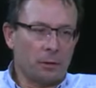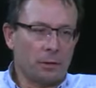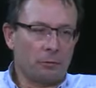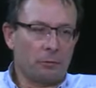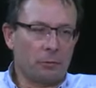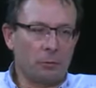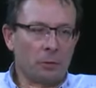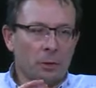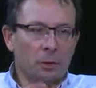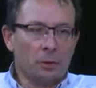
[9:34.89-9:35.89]
have to
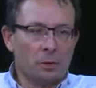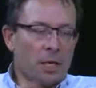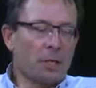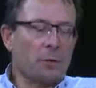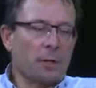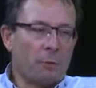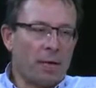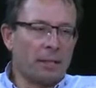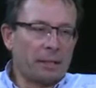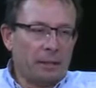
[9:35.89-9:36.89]
change quite
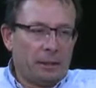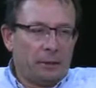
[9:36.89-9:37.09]
radically?